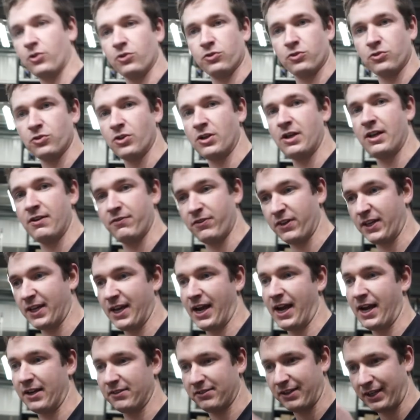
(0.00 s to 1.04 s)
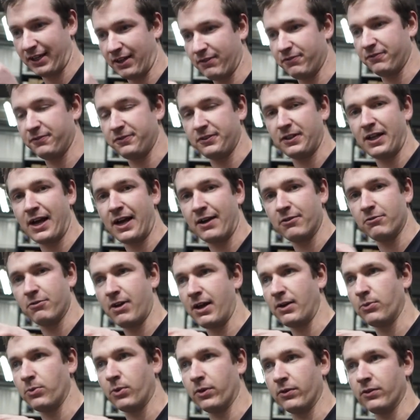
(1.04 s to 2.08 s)
goes underneath the car. It's like a flat
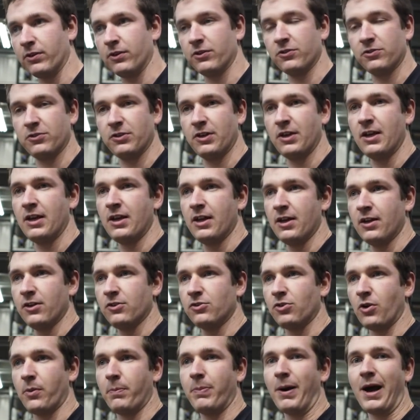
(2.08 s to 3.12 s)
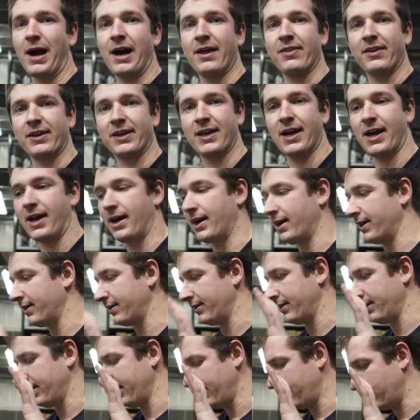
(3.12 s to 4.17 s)
red one that's sort of part of the car
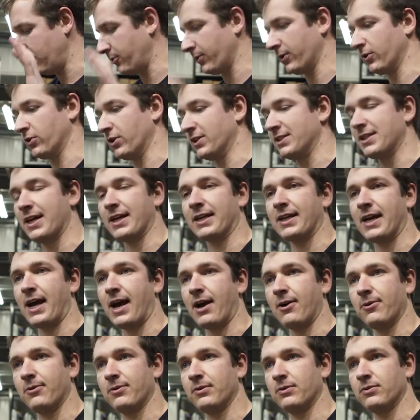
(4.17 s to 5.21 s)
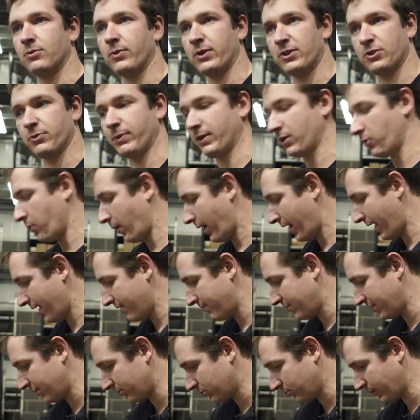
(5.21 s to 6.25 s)
that we're going to take out, which will be quite
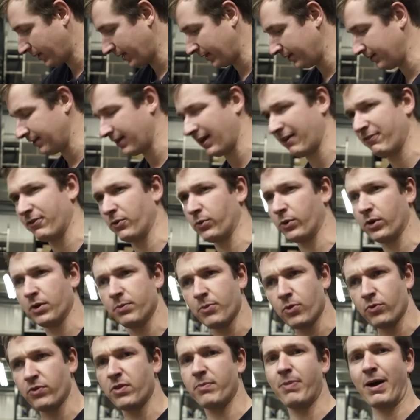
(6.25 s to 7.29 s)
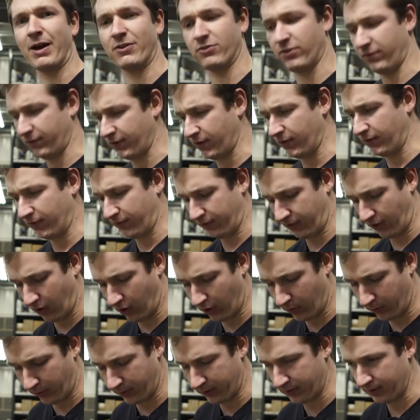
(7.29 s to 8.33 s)
heavy as well. I think we're going to move the battery further
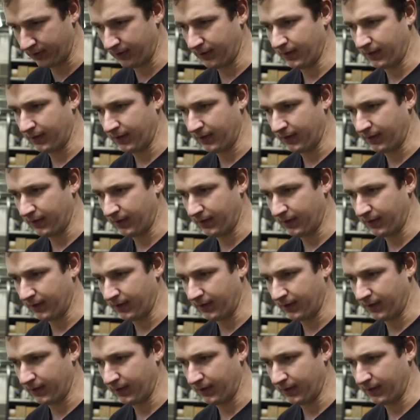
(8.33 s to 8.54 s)
forward.